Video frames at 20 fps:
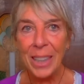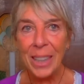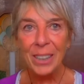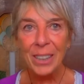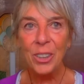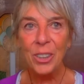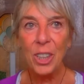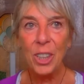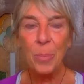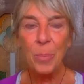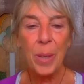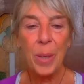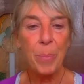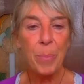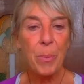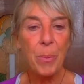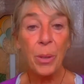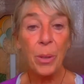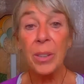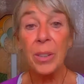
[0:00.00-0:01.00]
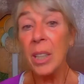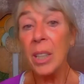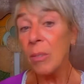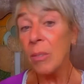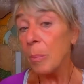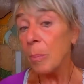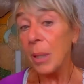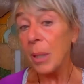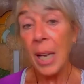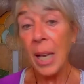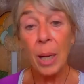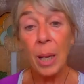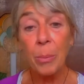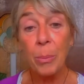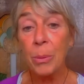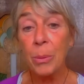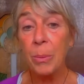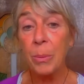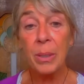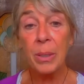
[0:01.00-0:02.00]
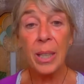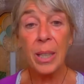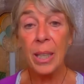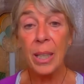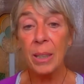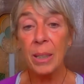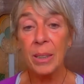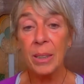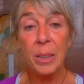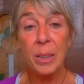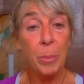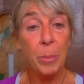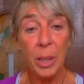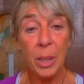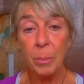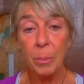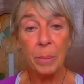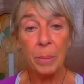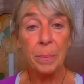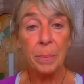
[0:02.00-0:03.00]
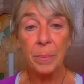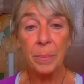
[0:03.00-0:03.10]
Those people won't even be helped with their simulamum.